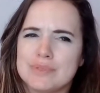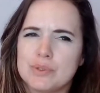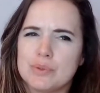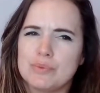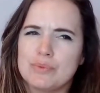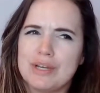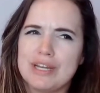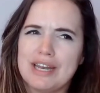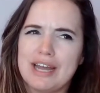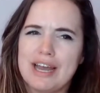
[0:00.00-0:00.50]

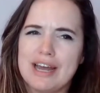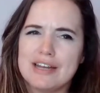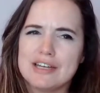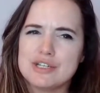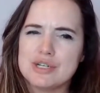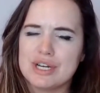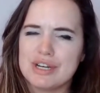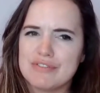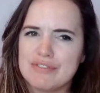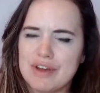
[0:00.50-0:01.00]
wait, I had a
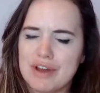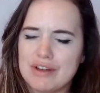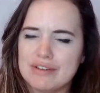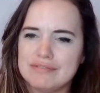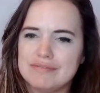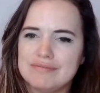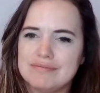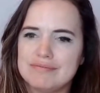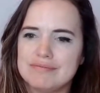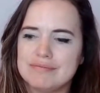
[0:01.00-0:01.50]
train of thought.
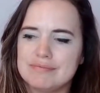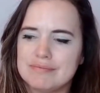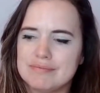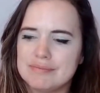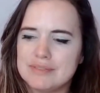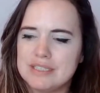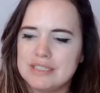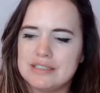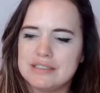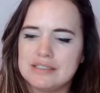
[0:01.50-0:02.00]

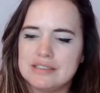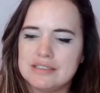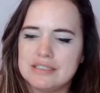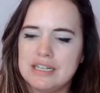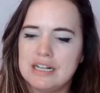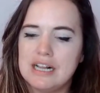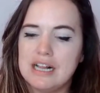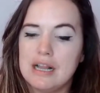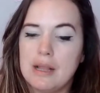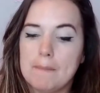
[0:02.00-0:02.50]

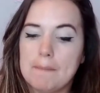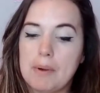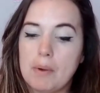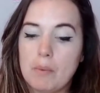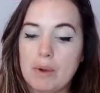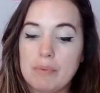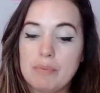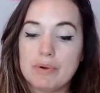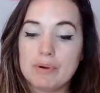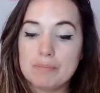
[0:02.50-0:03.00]
But
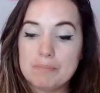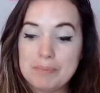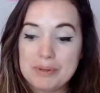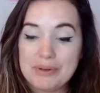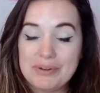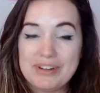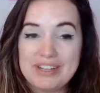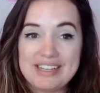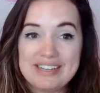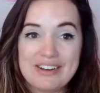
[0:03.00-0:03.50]
when we're
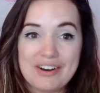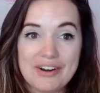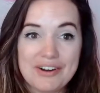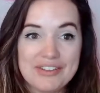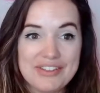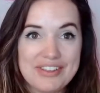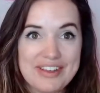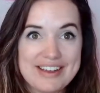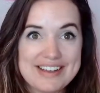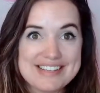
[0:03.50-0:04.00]
building our
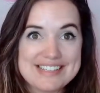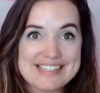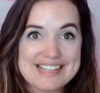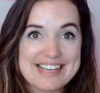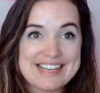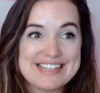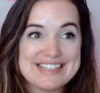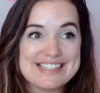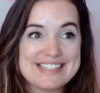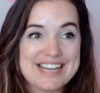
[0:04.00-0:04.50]
things
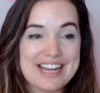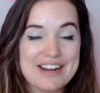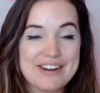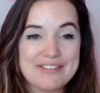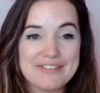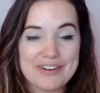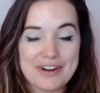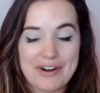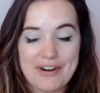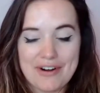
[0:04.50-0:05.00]
inside
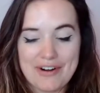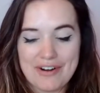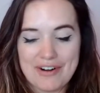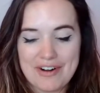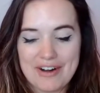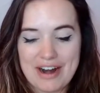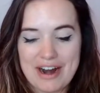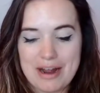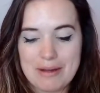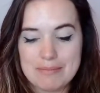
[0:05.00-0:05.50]
of our